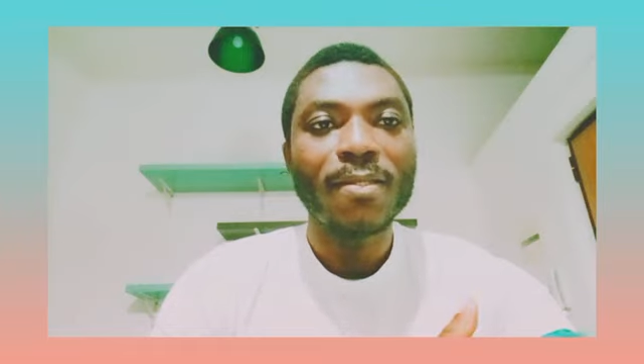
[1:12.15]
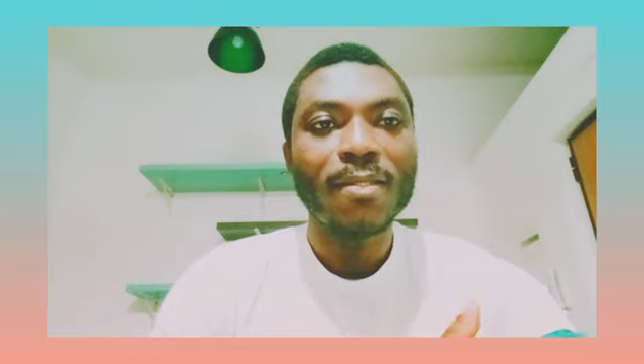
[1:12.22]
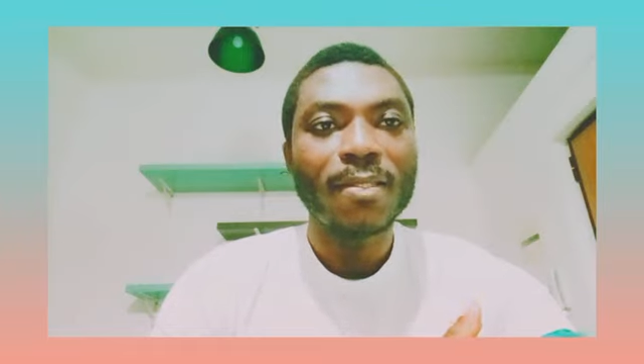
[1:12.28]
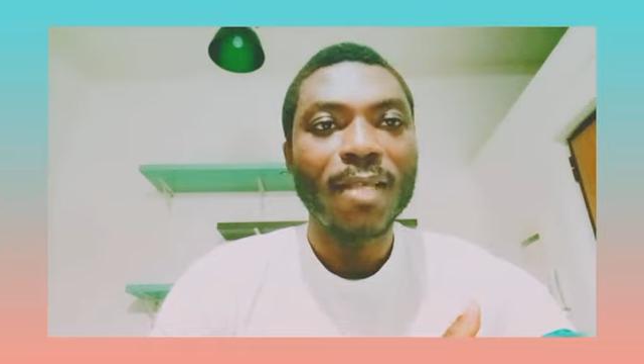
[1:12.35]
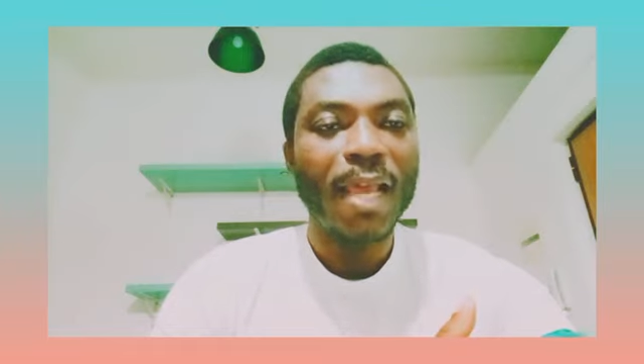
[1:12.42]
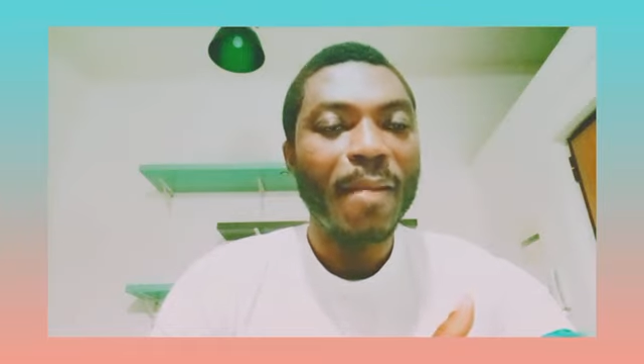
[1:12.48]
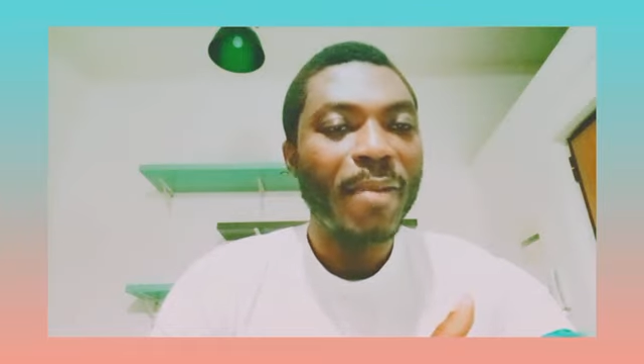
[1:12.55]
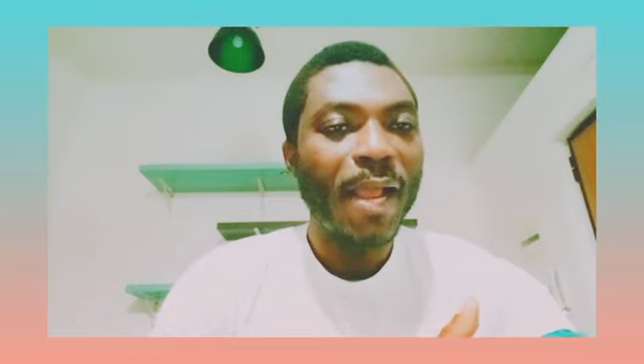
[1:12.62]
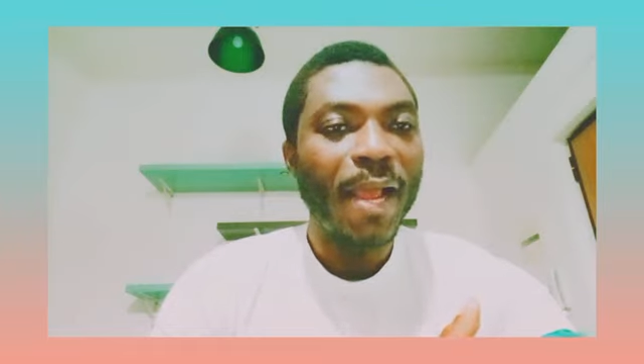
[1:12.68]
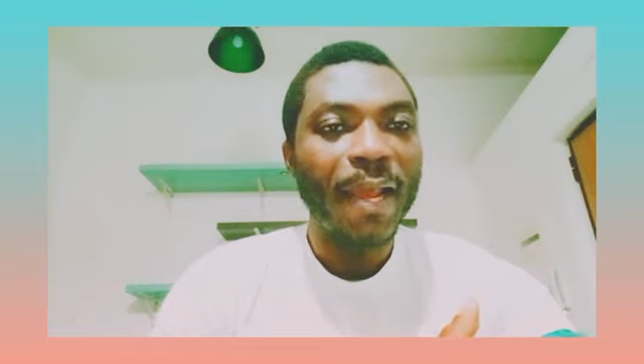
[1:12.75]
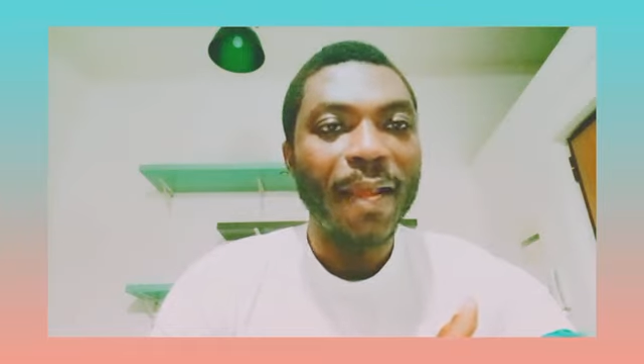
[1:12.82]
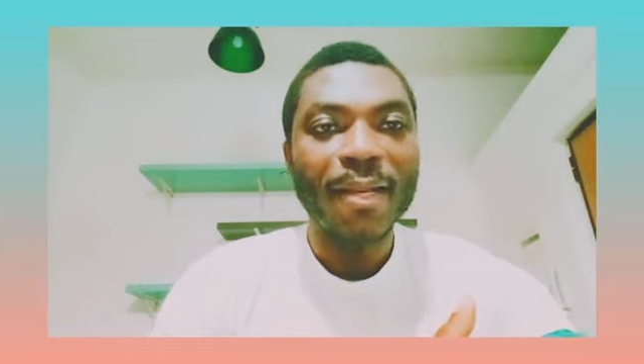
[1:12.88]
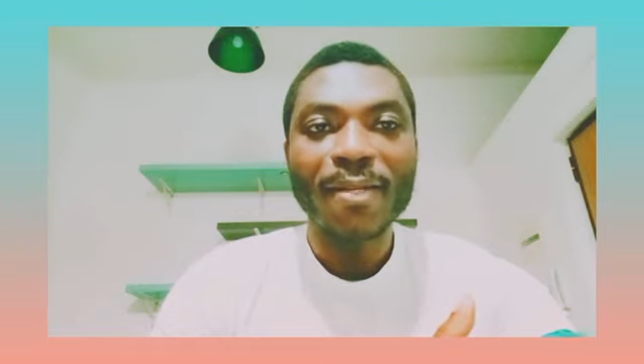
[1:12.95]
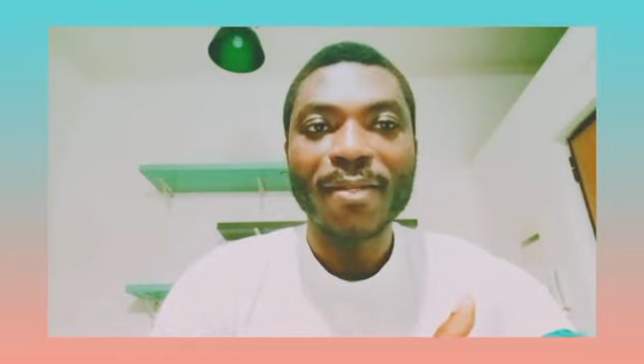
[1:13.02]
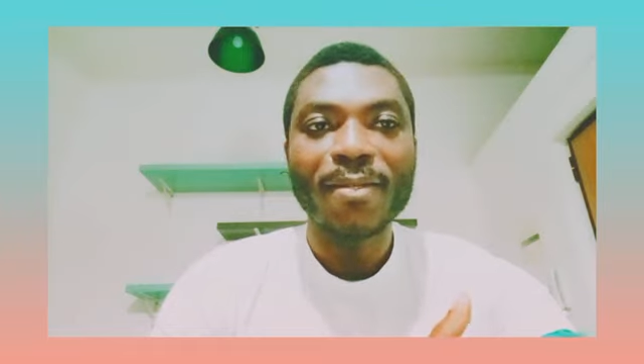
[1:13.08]

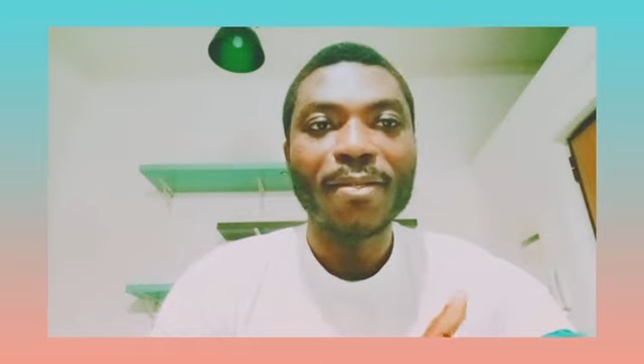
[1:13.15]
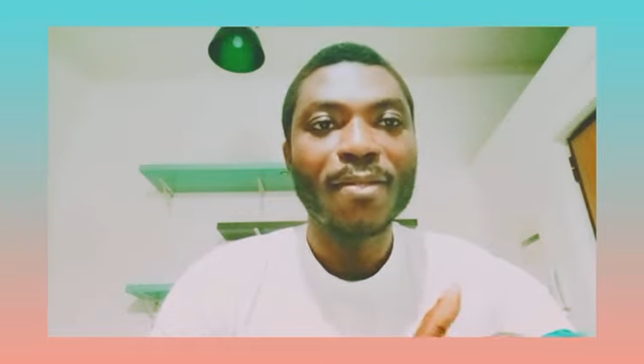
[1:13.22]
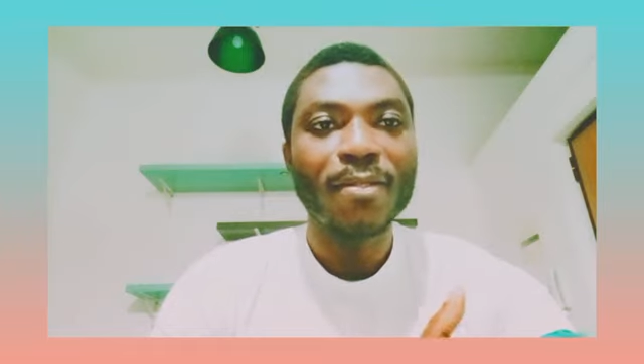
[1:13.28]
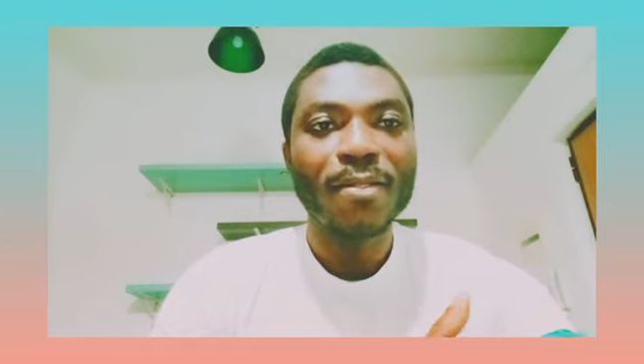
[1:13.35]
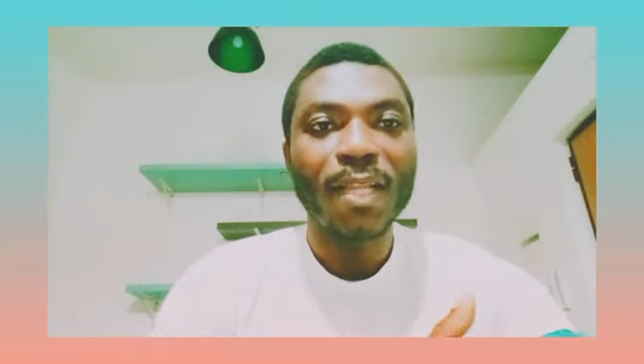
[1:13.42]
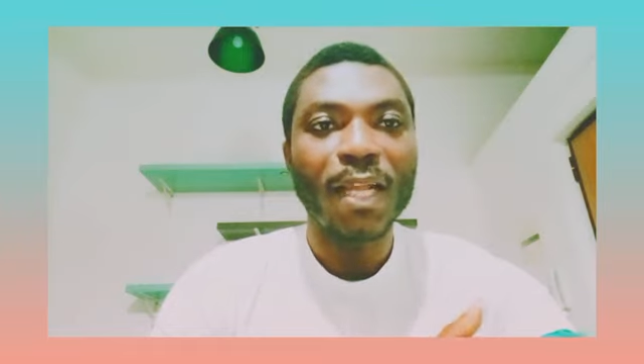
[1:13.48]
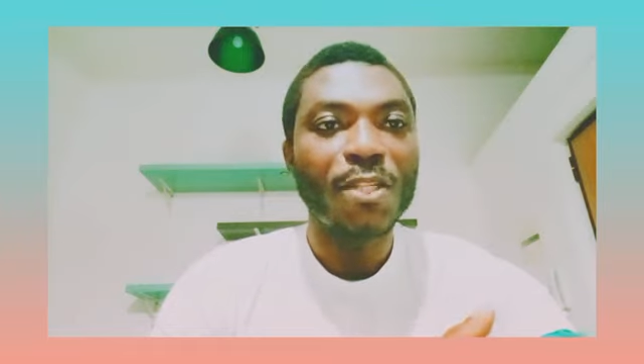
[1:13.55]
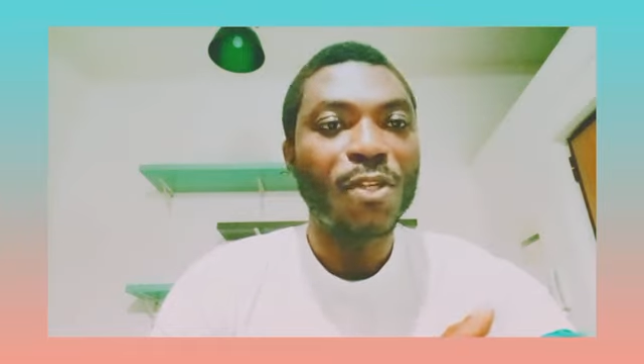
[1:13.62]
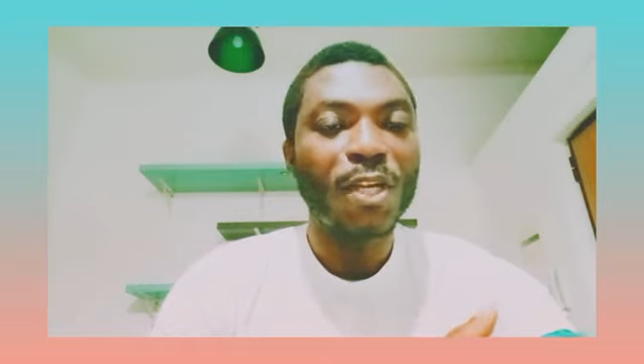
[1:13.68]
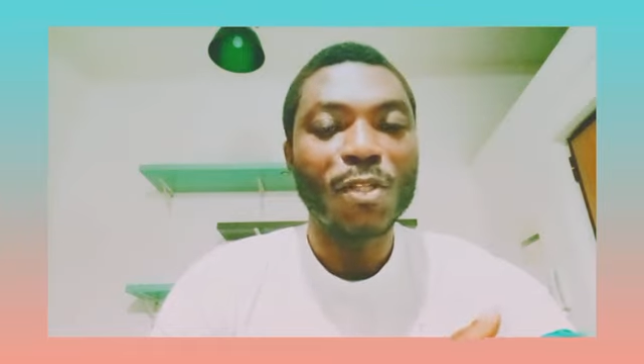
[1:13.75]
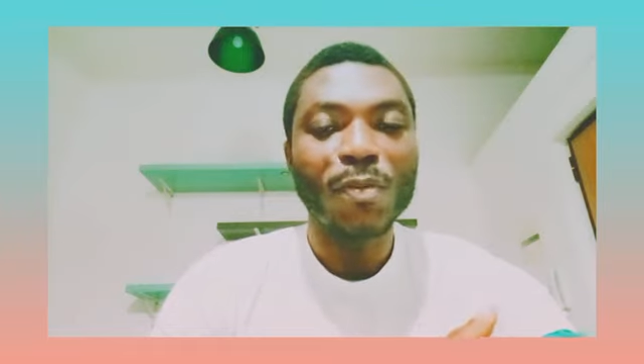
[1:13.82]
timeline that you are